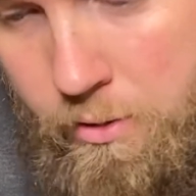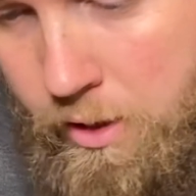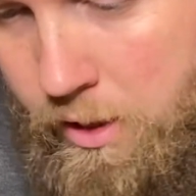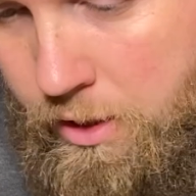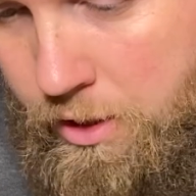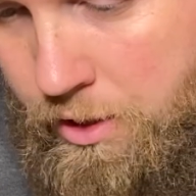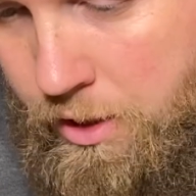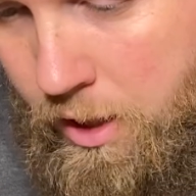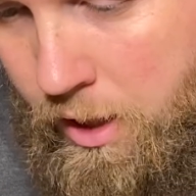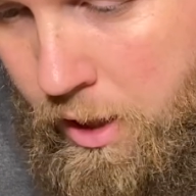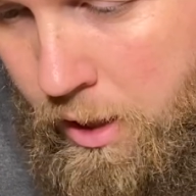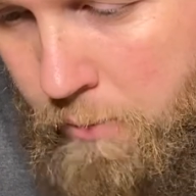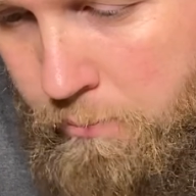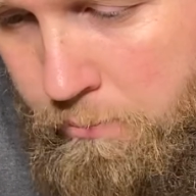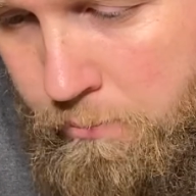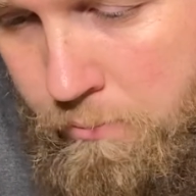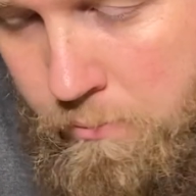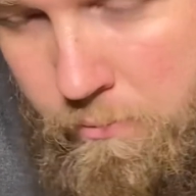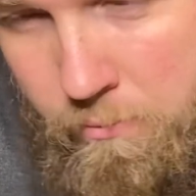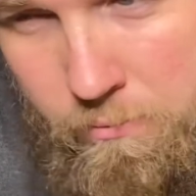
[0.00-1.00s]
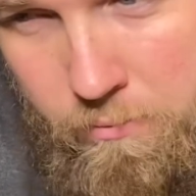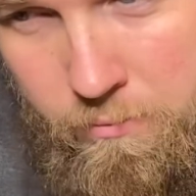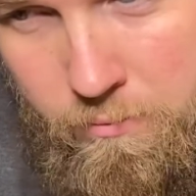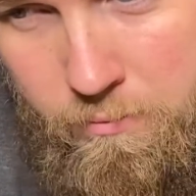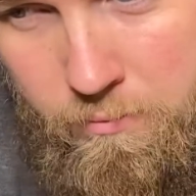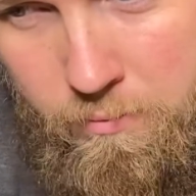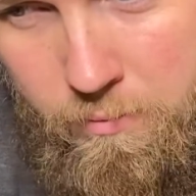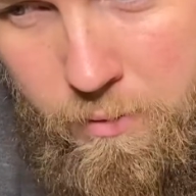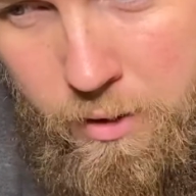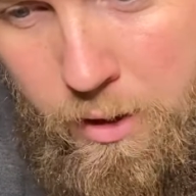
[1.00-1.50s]
job
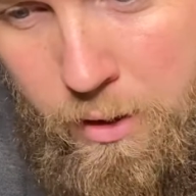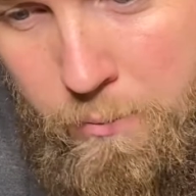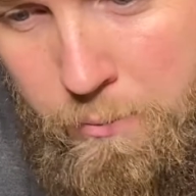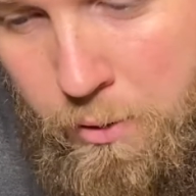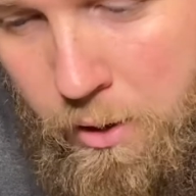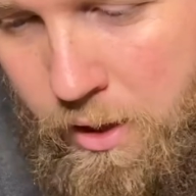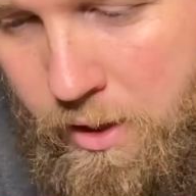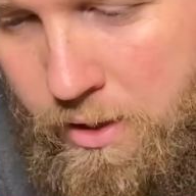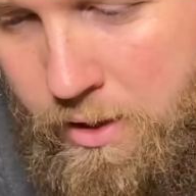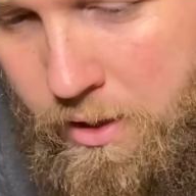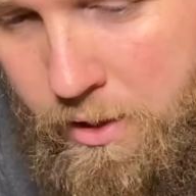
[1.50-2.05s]
in place and you're